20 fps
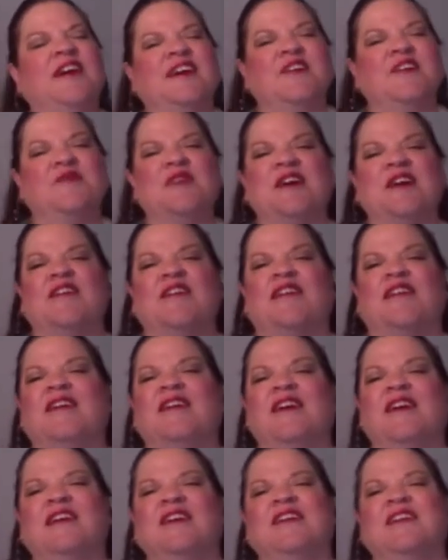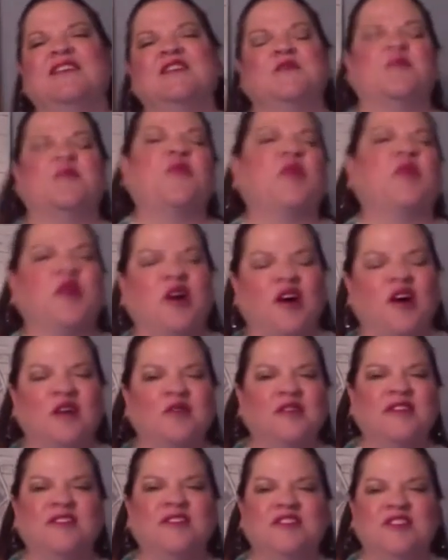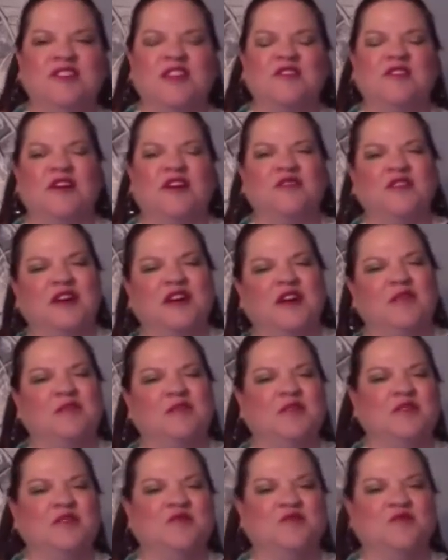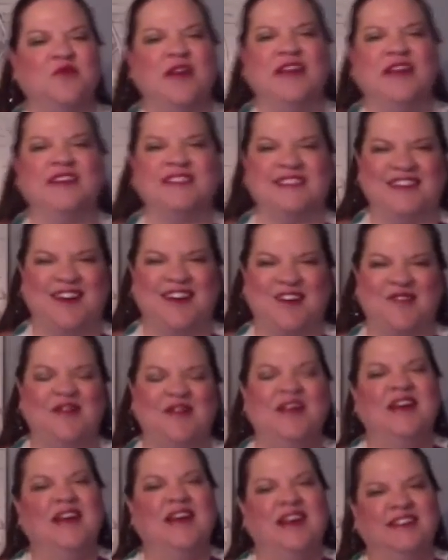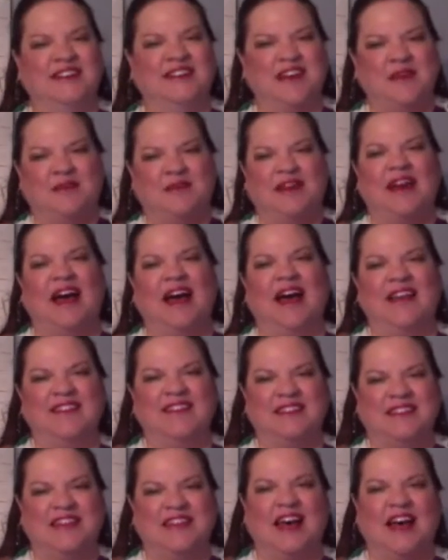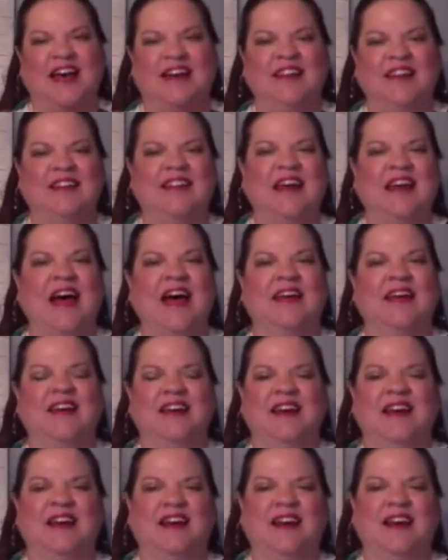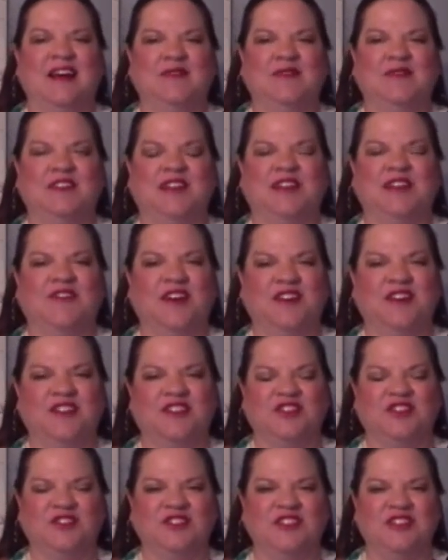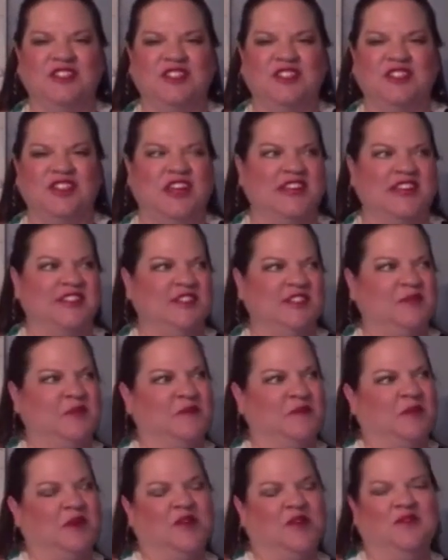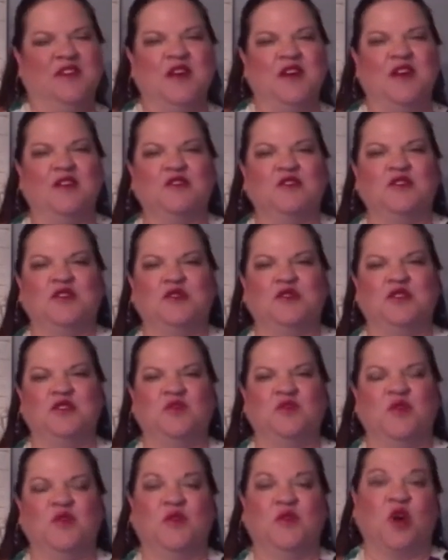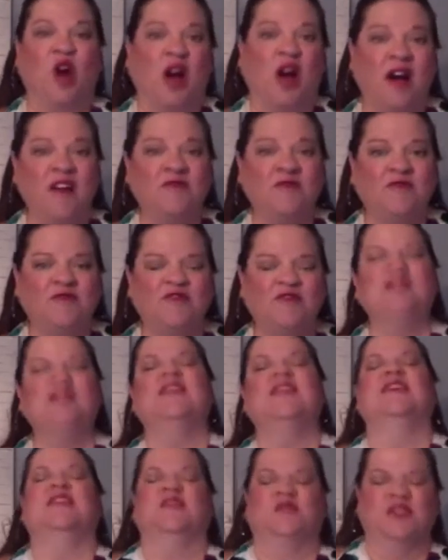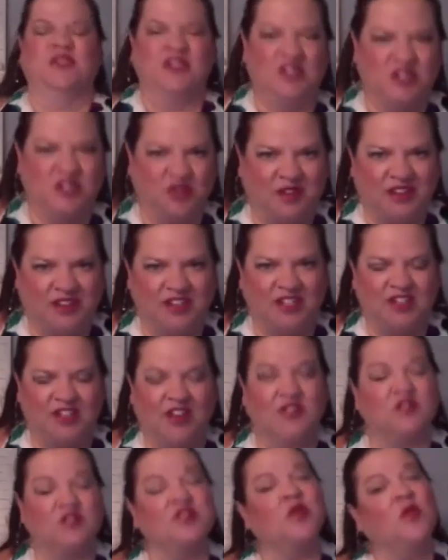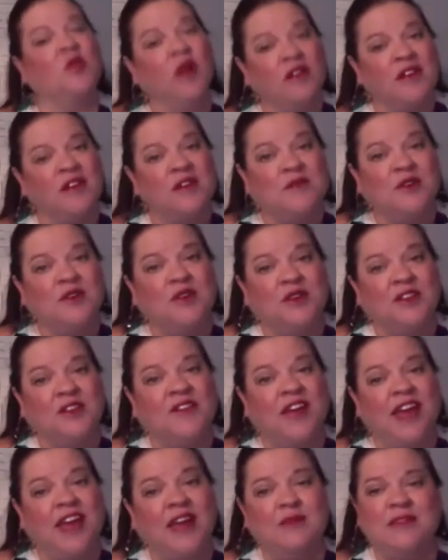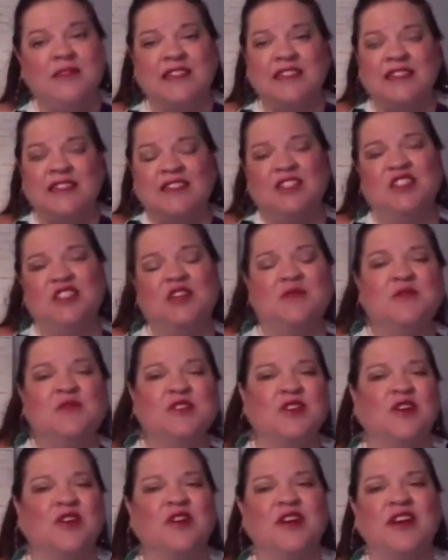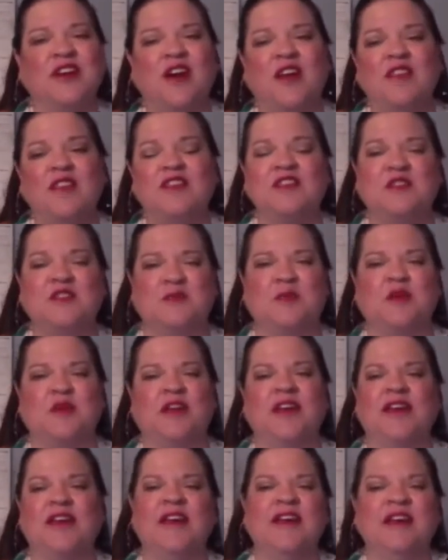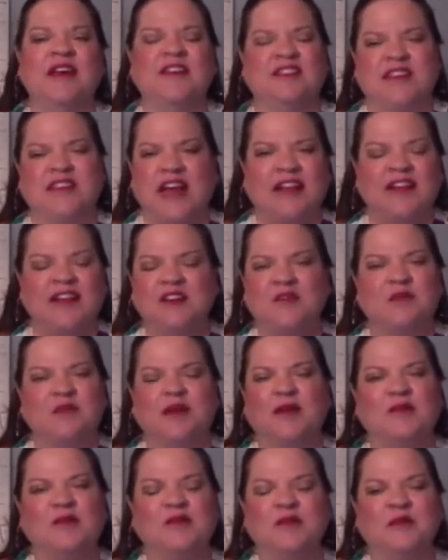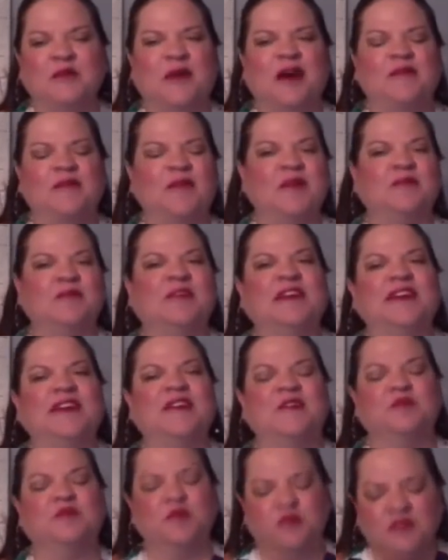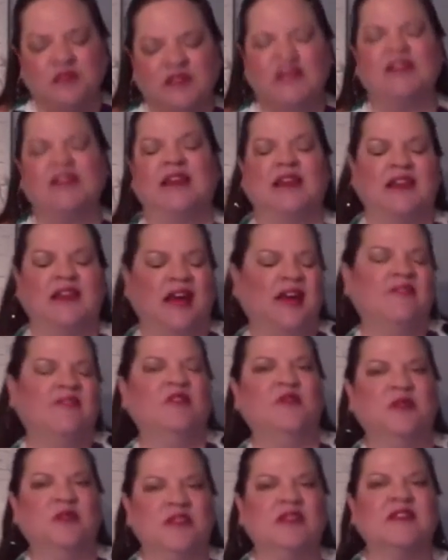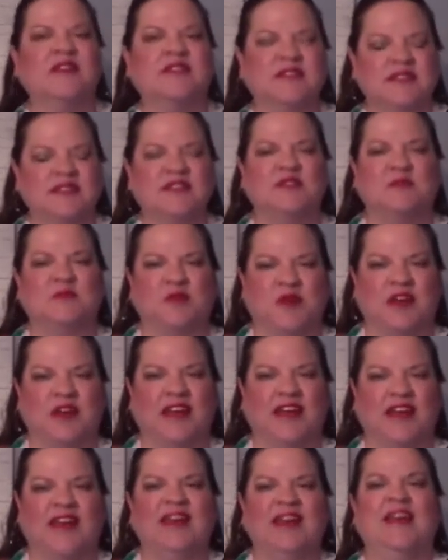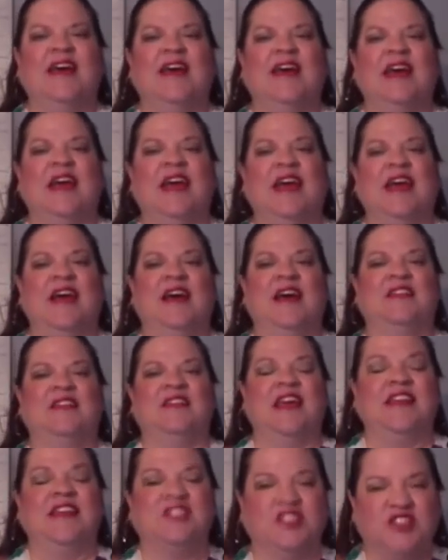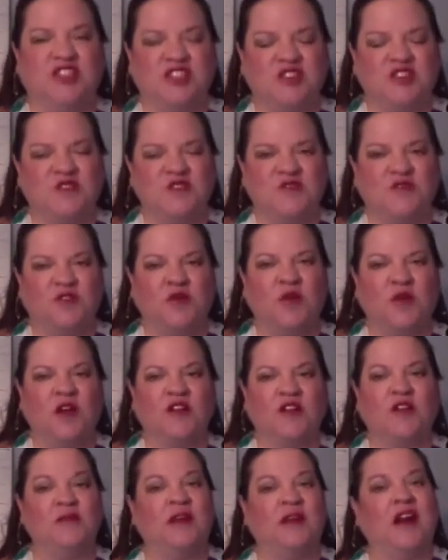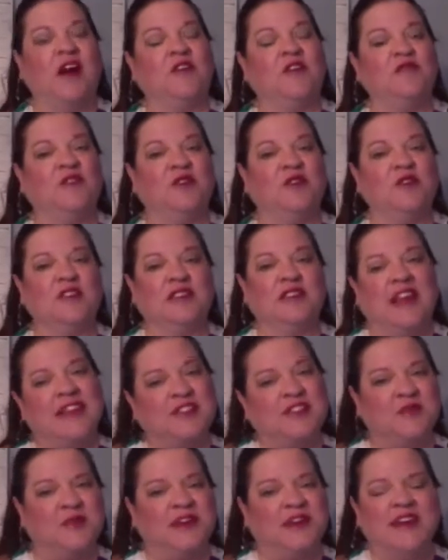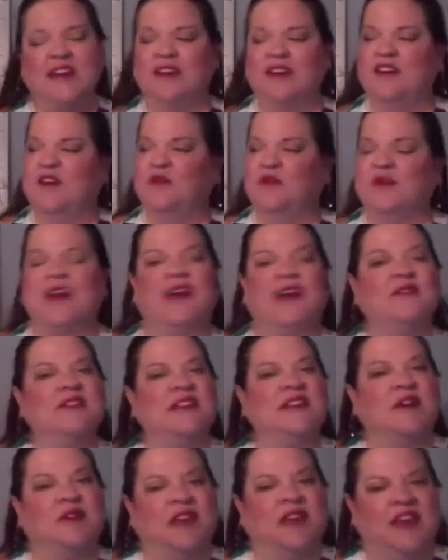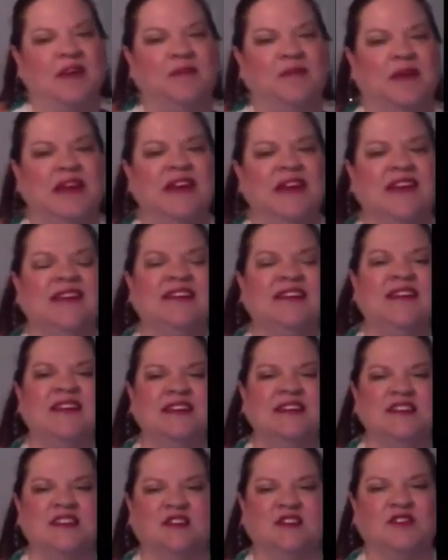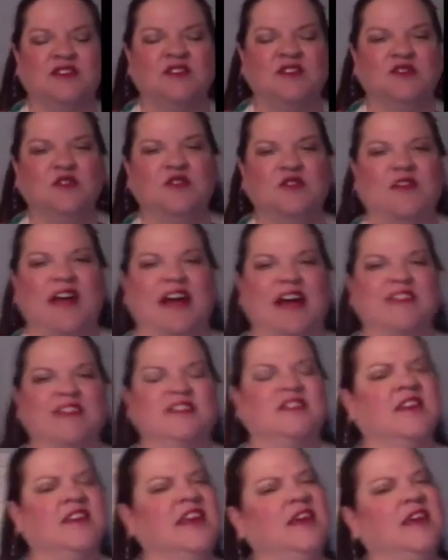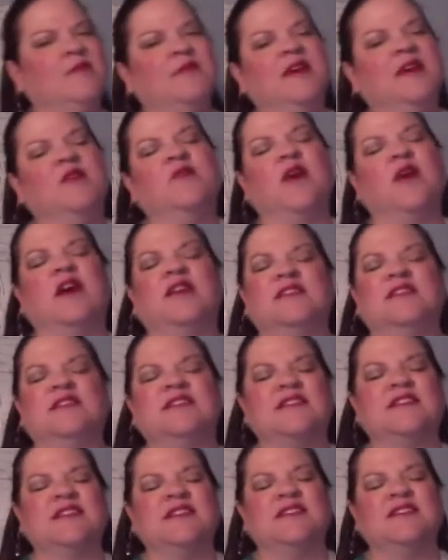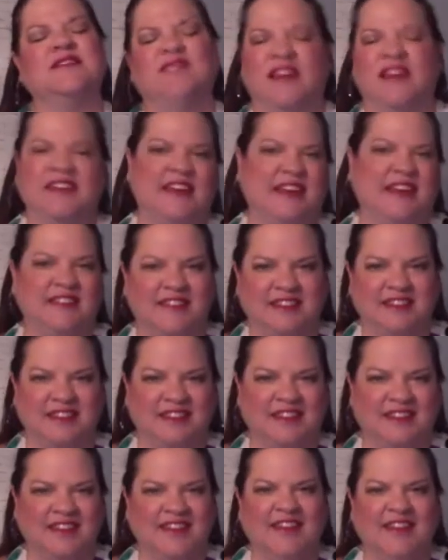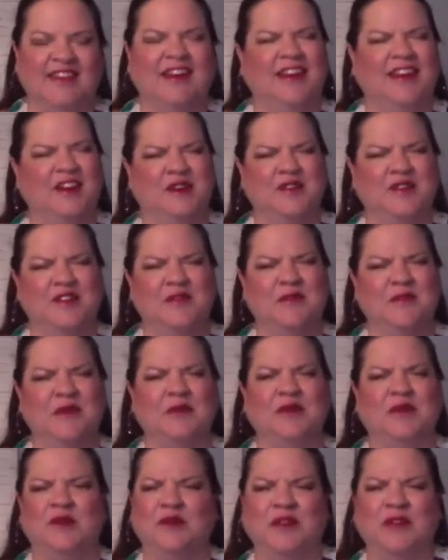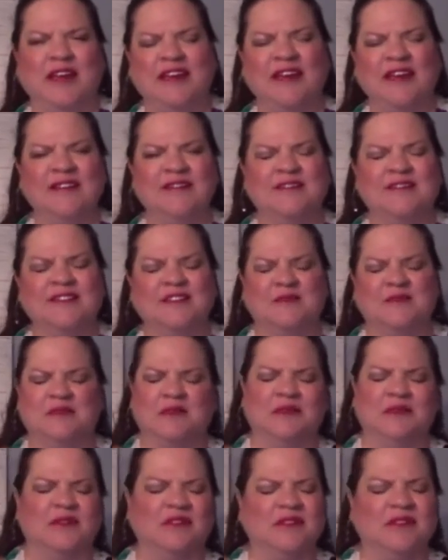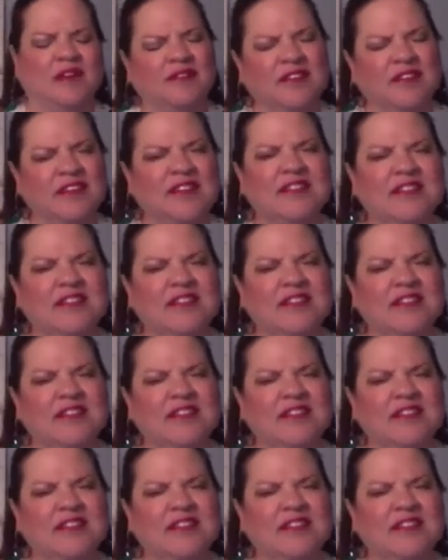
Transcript: We are on a support call with each other every couple of weeks. So Deb and I decided that to give our churches a chance to be part of another church when we're off, we're going to join each other. So welcome, Unity of Ames. I see Jim was already on this morning. Sally will probably pop up later. We're really glad to have you with us this morning. And thanks to you for welcoming our folks last week when I was out camping. And several of you have asked. Camping was fantastic. I know some people don't like it. Some people love it.